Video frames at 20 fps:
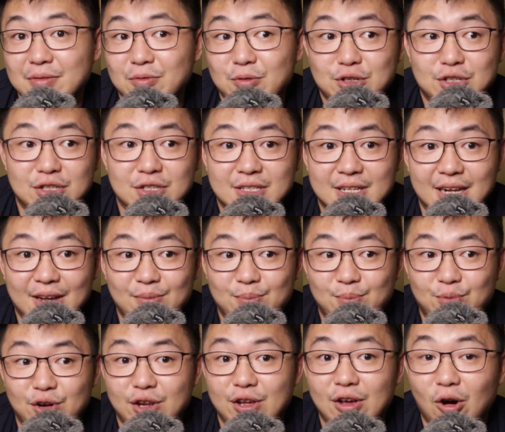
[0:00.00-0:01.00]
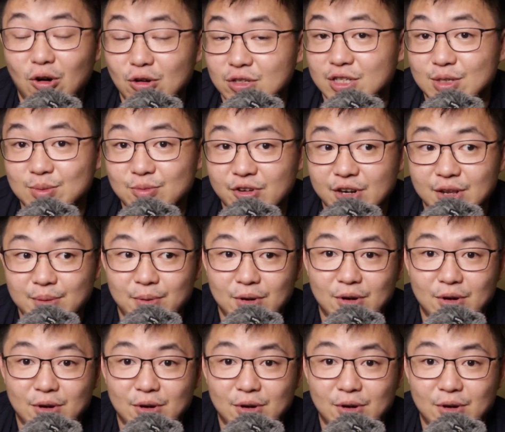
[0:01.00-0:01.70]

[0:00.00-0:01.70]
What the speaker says: which is like pretty awesome already,